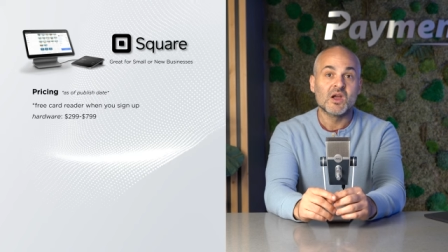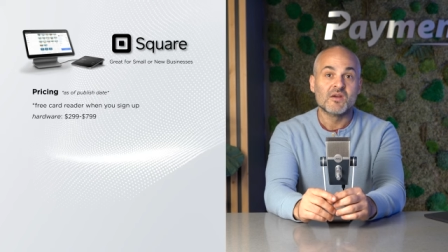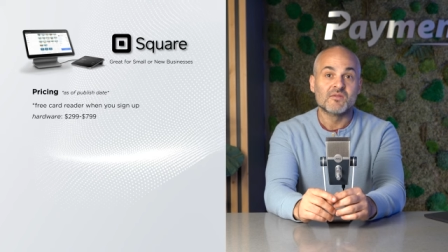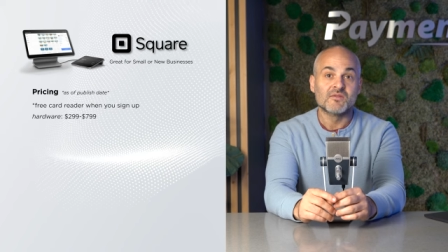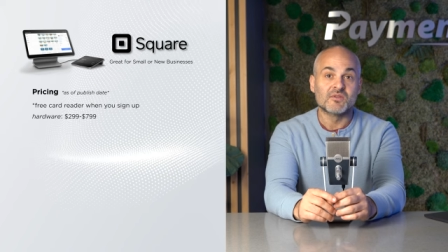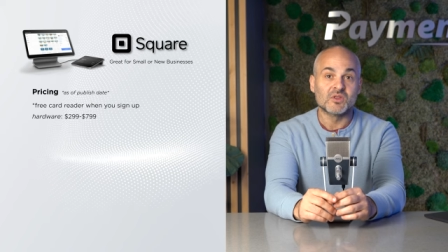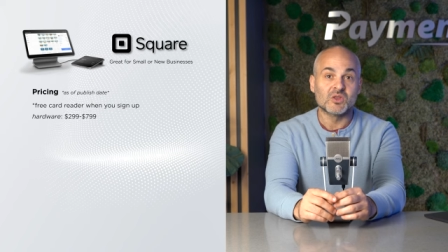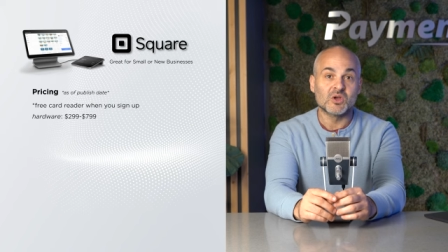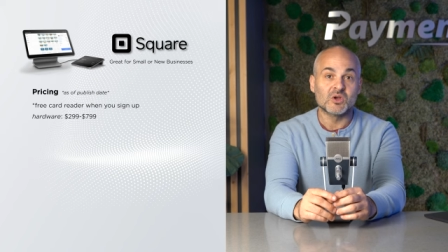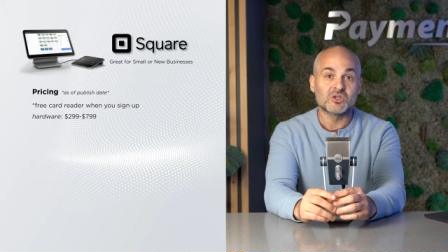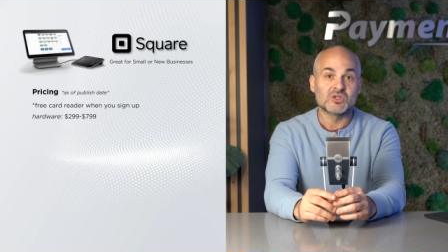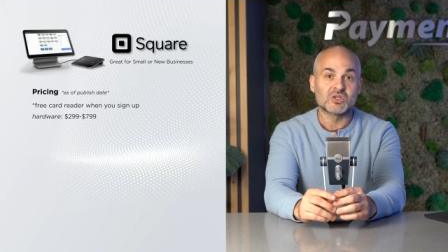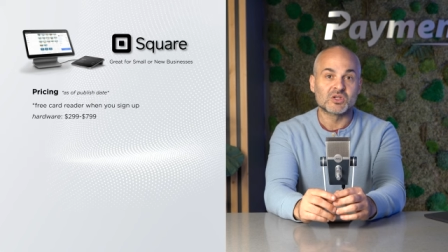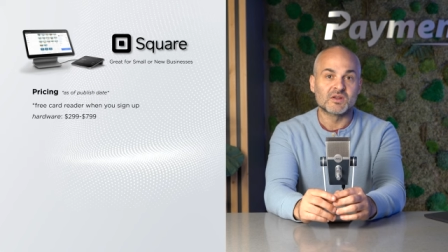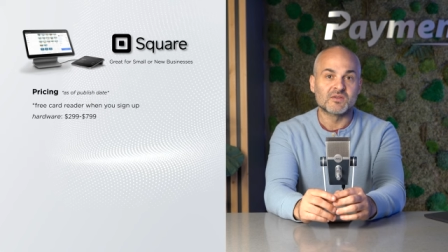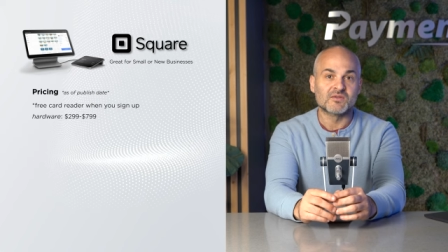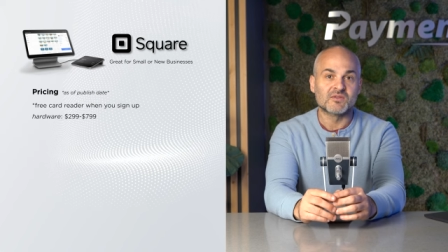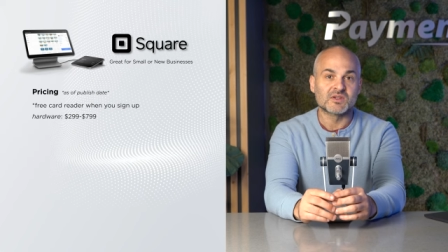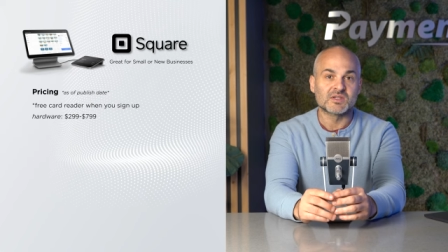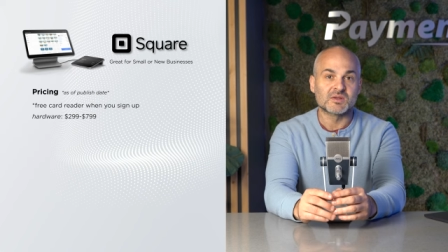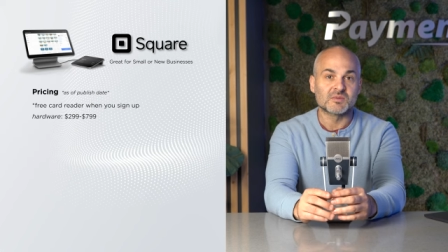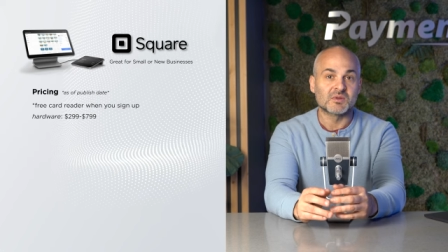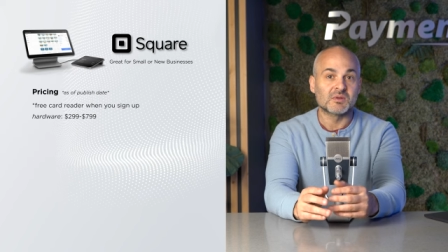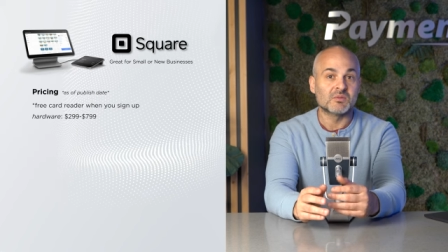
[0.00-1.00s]
for those looking for
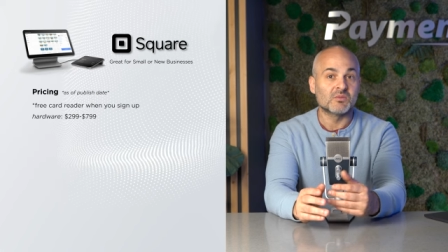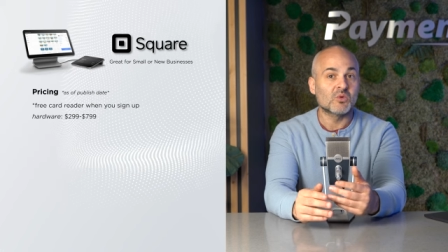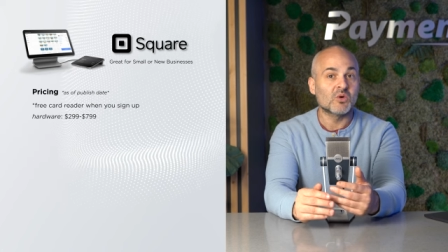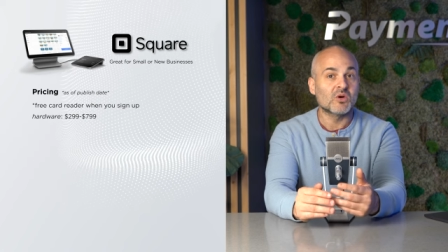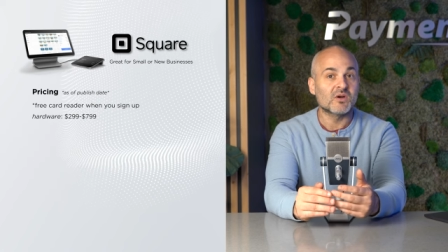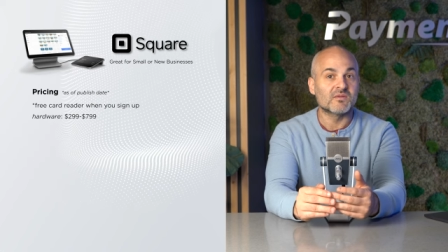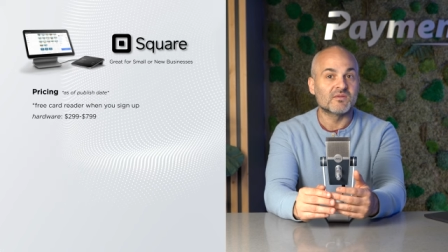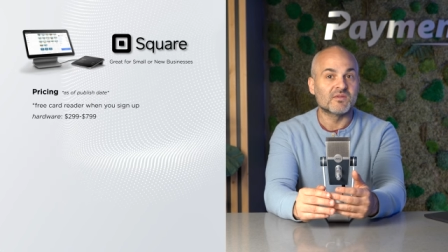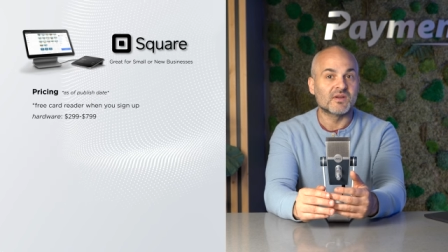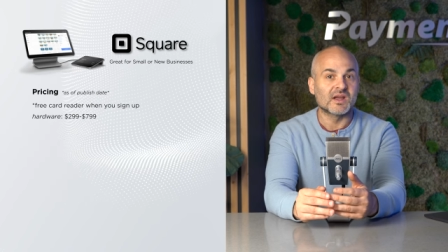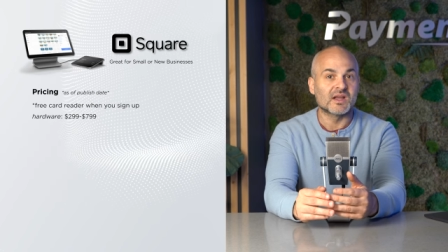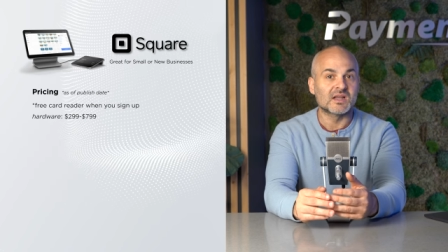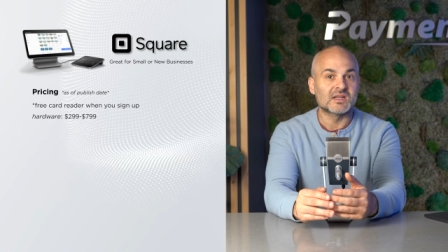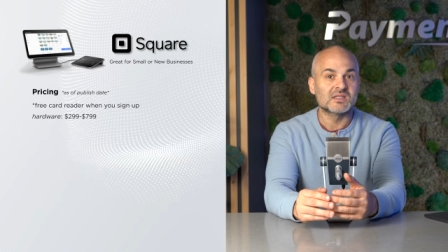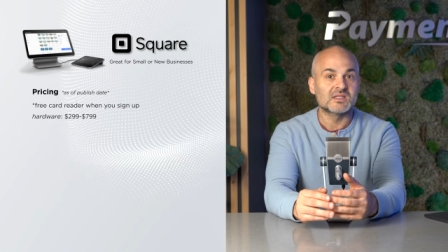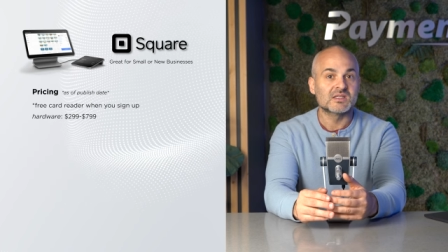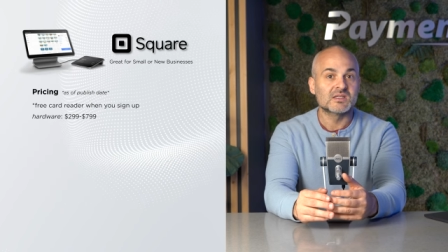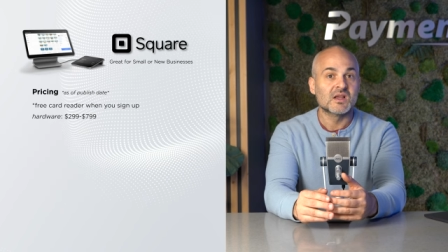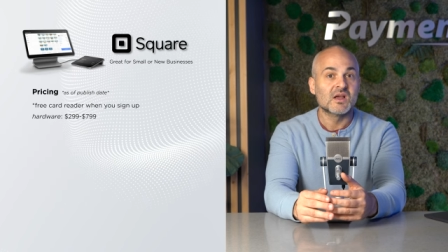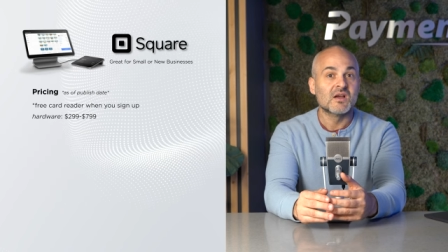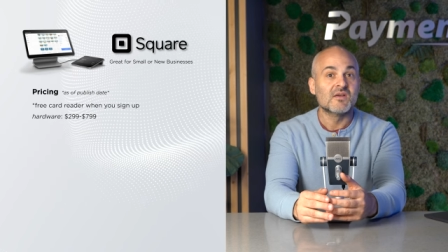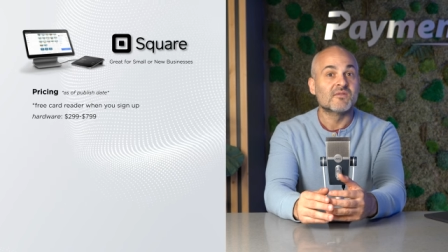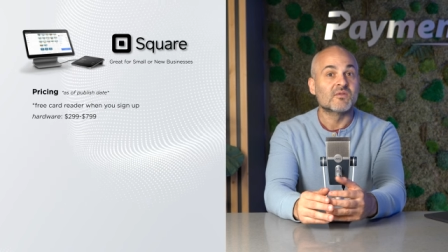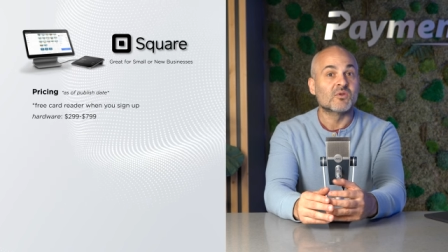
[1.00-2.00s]
something more advanced
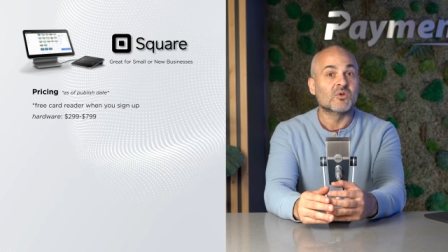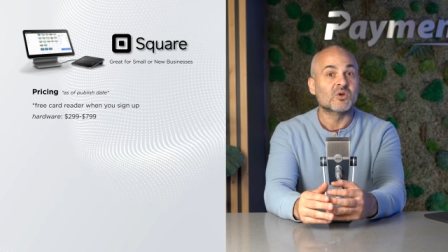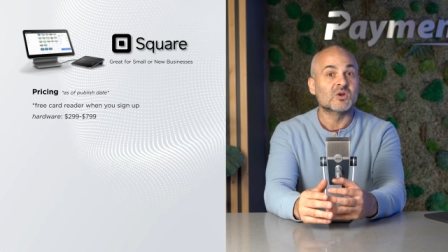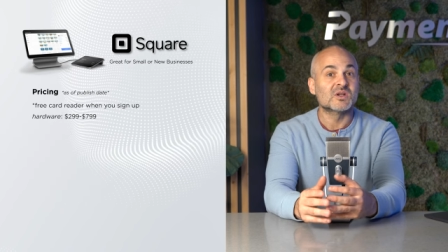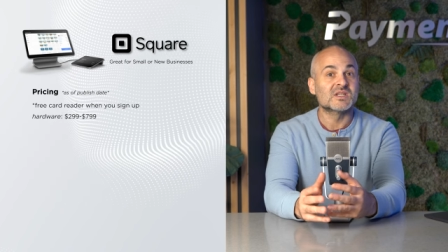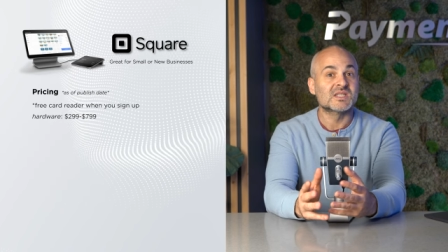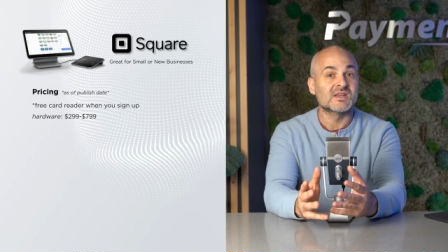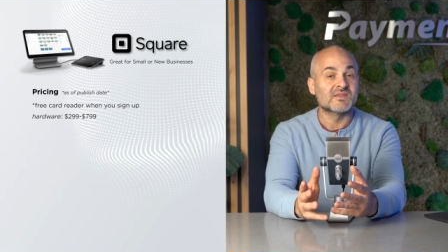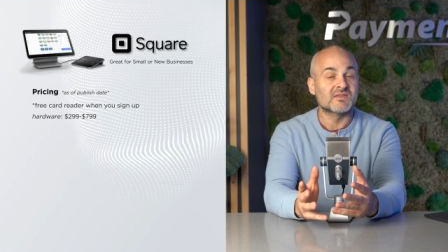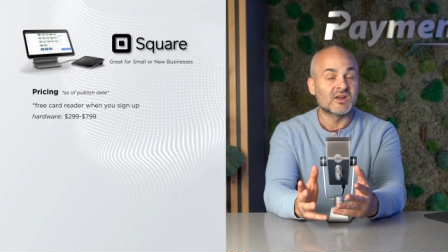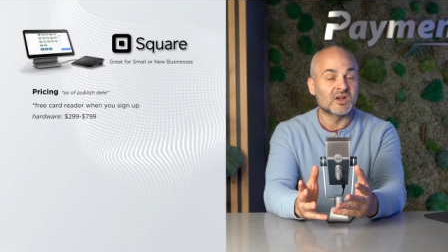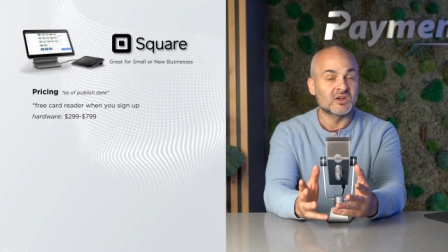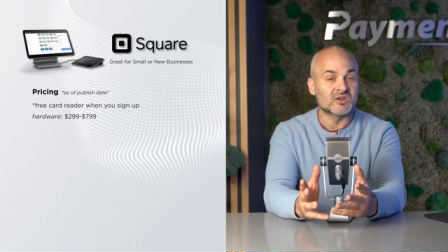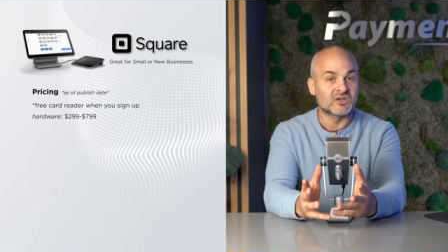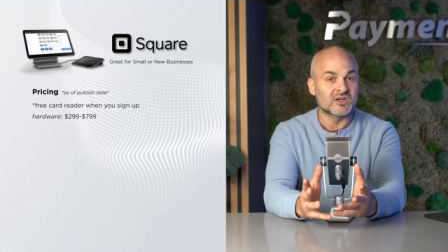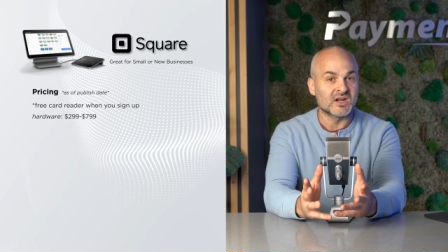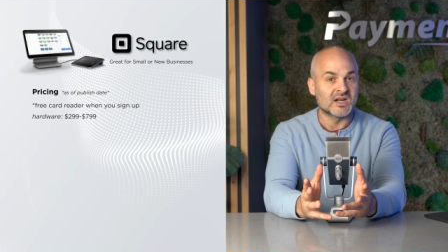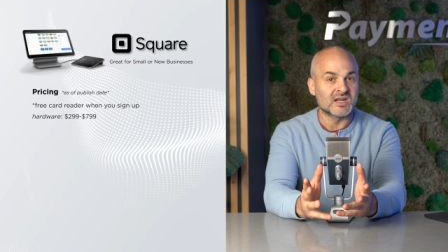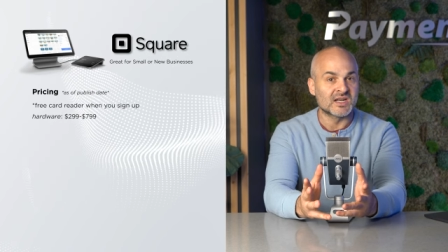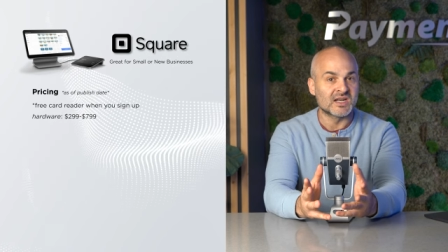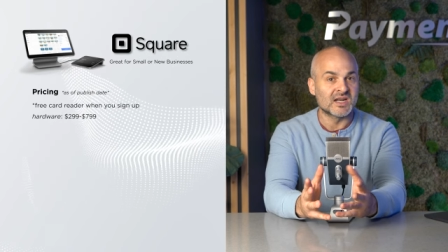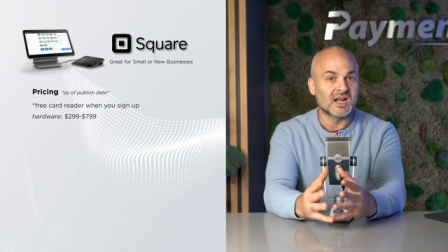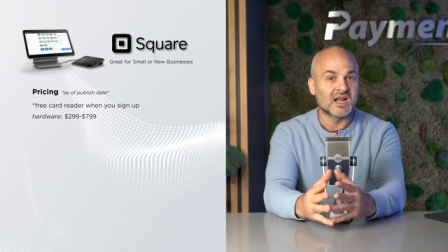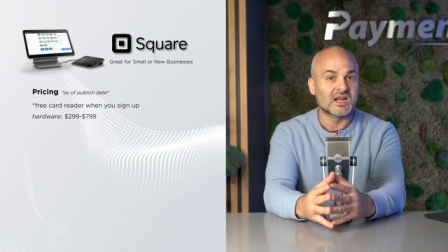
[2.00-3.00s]
for
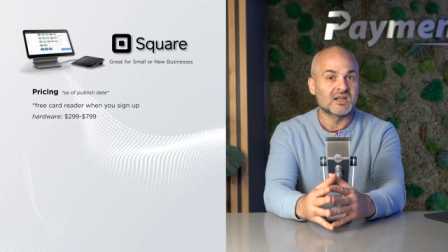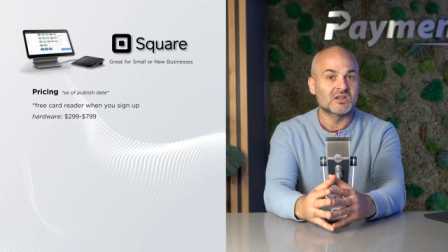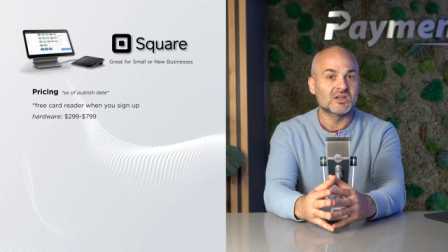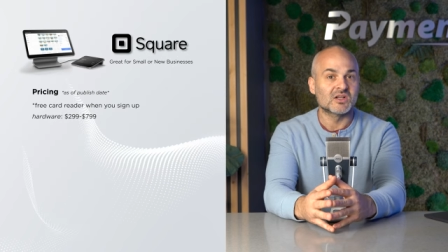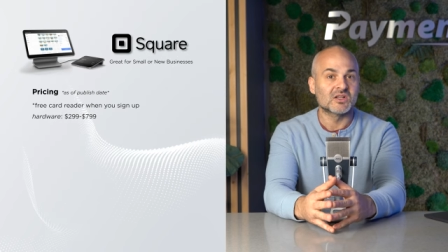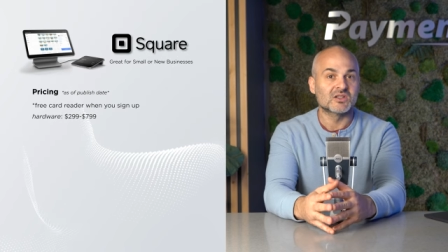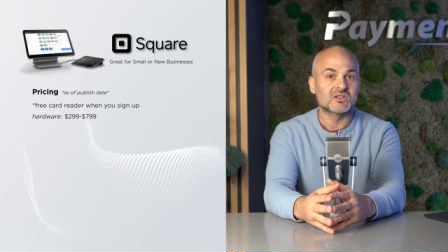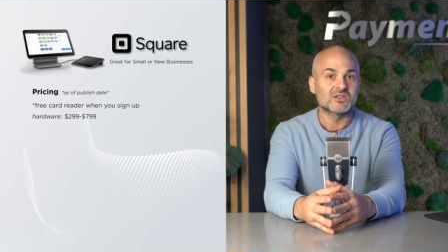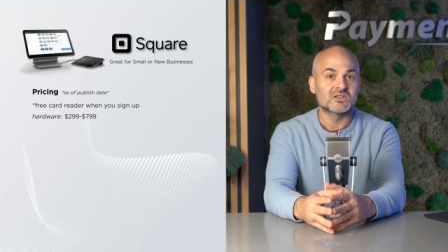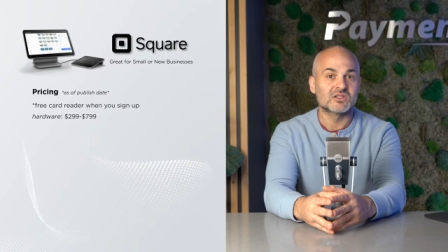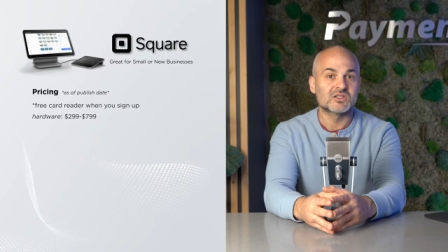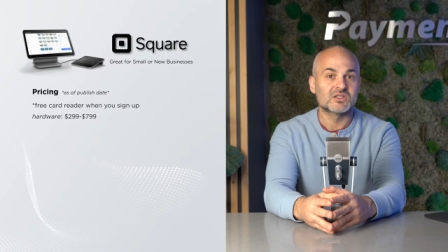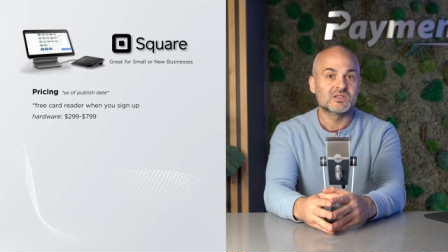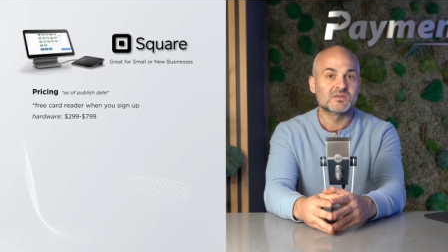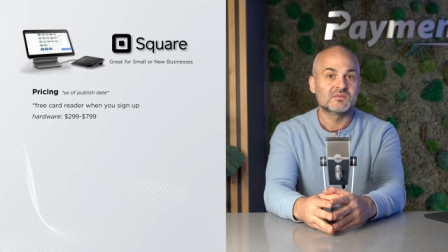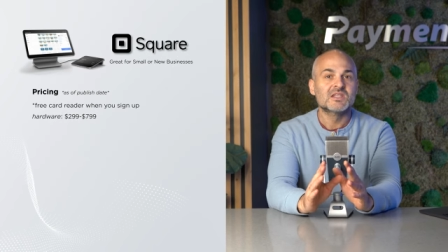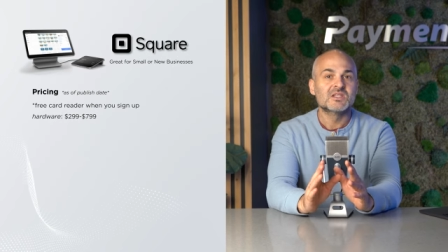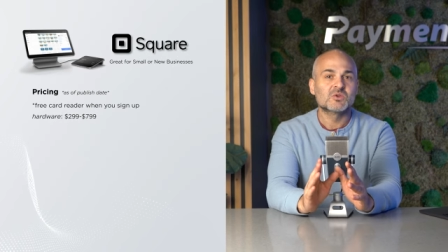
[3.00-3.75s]
$799.